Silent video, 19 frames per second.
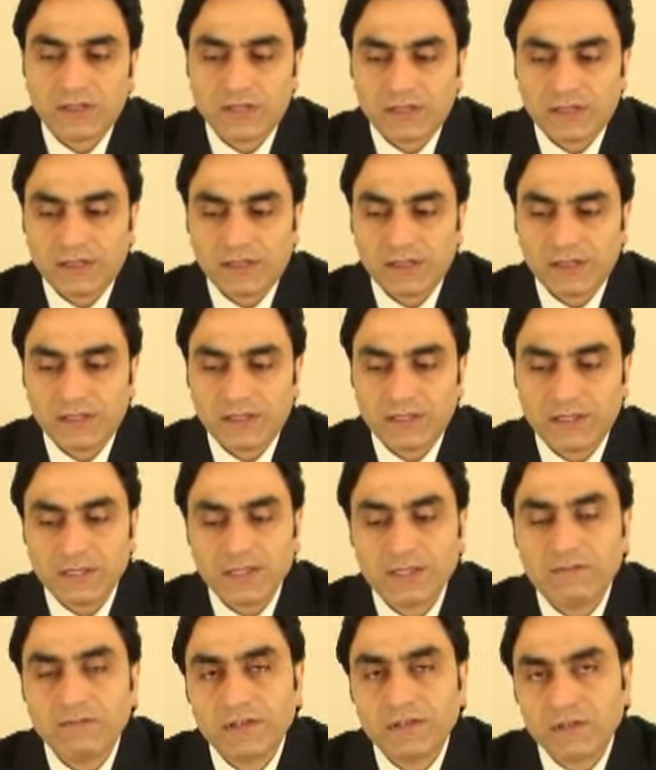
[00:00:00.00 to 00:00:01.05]
uh,
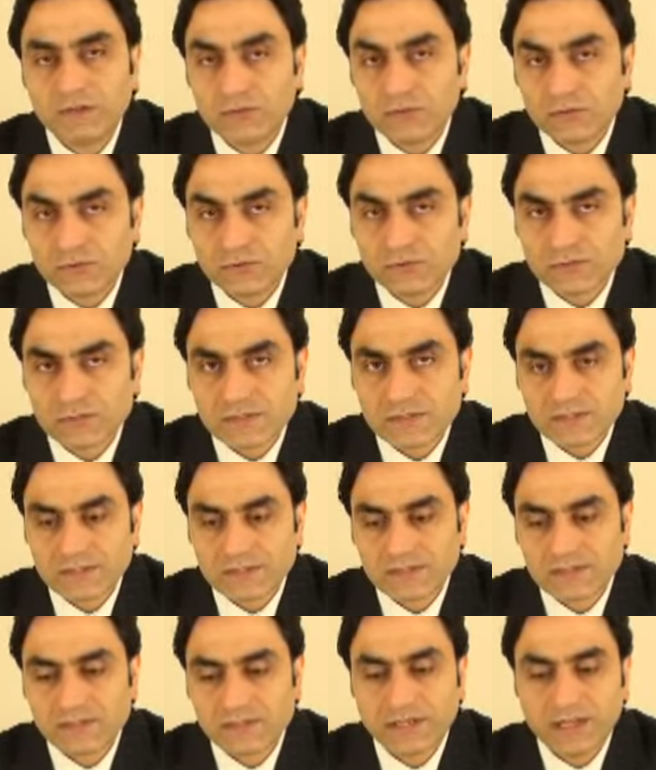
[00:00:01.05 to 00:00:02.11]
he will use
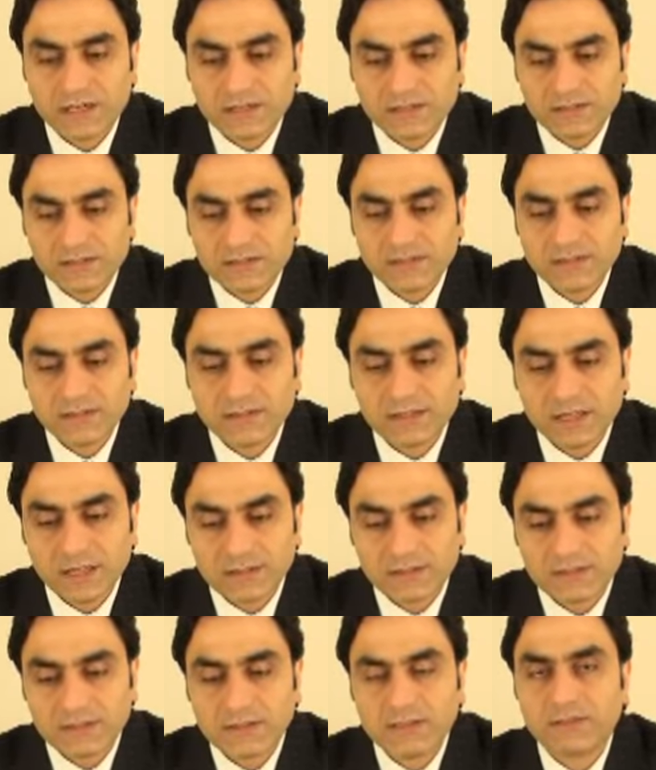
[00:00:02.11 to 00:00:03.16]
it's guaranteed
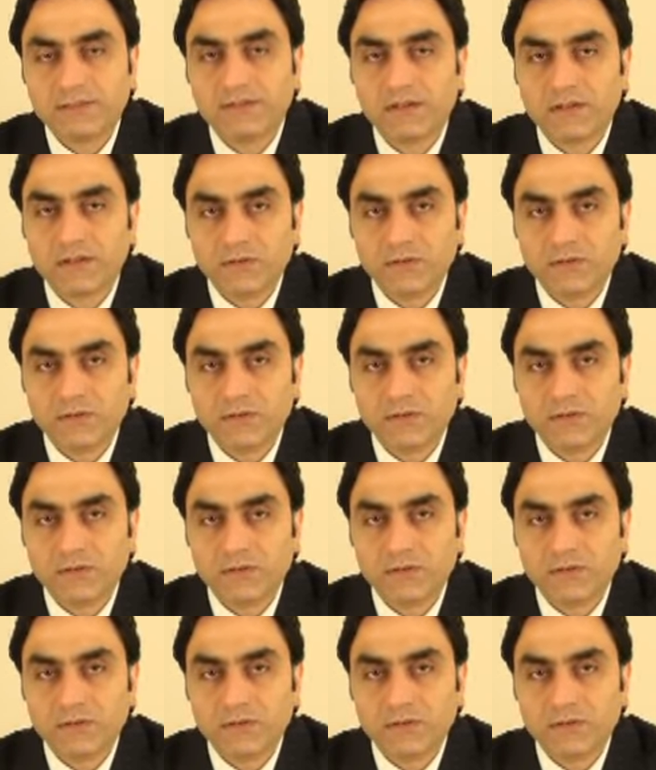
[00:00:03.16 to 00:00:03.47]
that he will